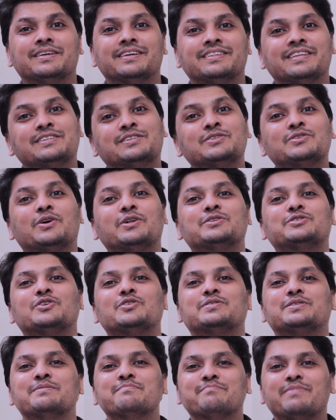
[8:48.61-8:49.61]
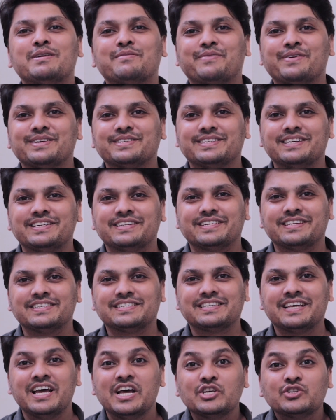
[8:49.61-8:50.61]
This is also simple present
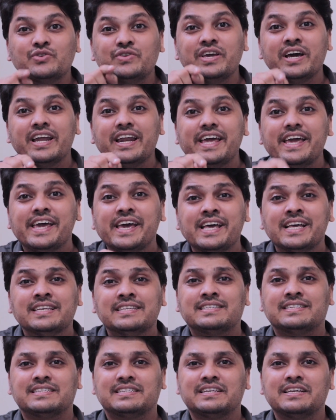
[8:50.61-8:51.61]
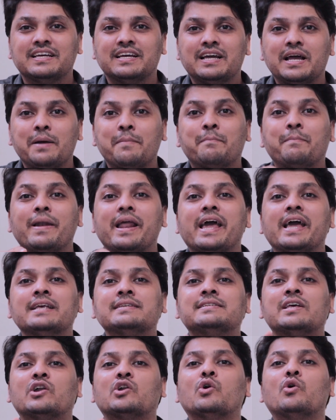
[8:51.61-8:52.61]
tense. So here is
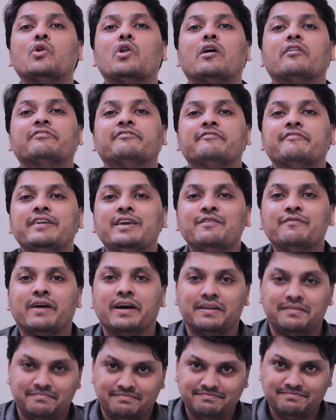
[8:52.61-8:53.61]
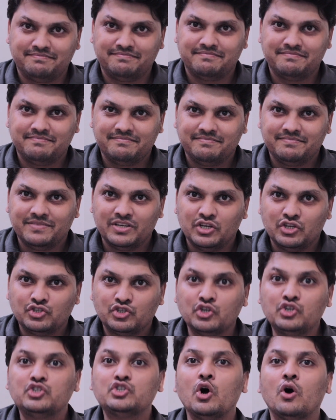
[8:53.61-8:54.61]
plays the role of V1.
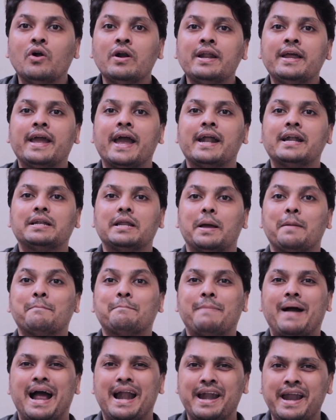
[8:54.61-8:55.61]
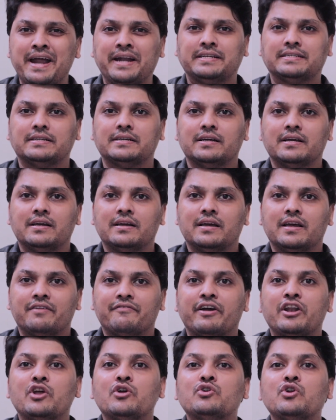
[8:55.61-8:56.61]
So don't get panicked
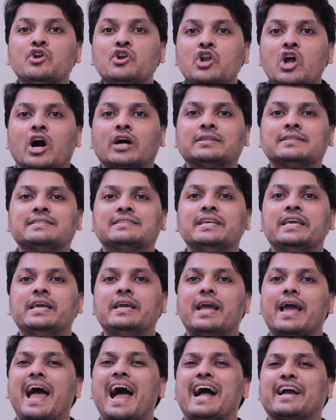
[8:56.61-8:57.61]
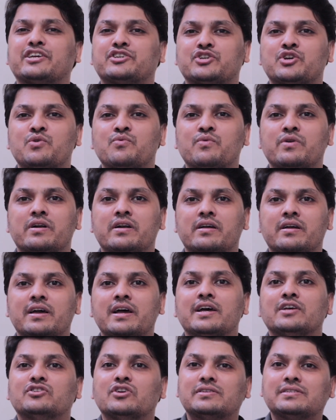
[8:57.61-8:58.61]
when you do not see action word.
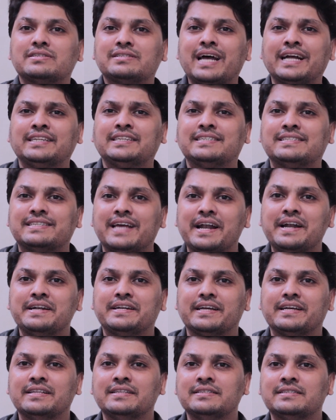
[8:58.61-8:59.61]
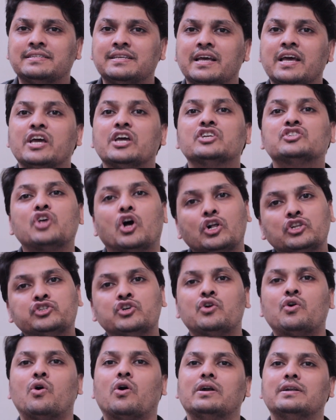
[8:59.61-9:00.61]
So such sentence is
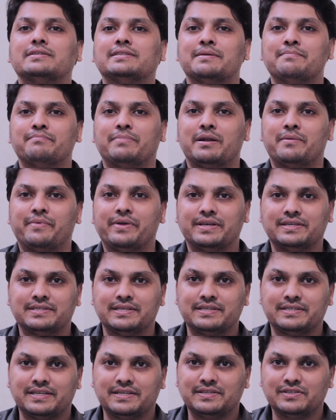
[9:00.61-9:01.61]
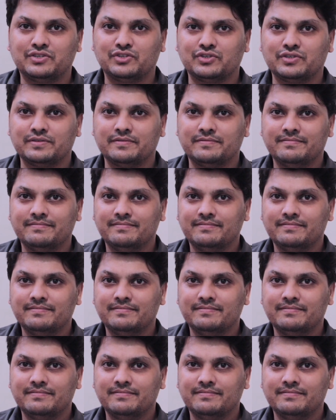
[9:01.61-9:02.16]
also called simple present tense.